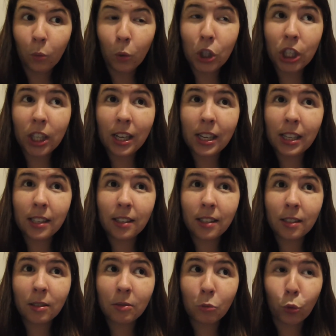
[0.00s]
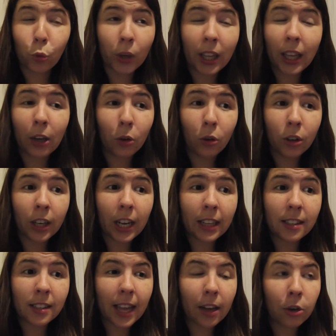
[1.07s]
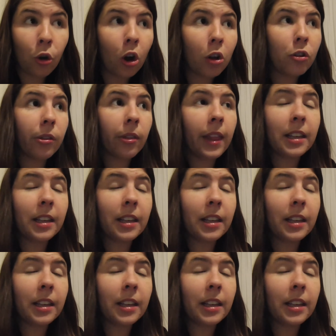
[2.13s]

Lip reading: which is really good. It's like not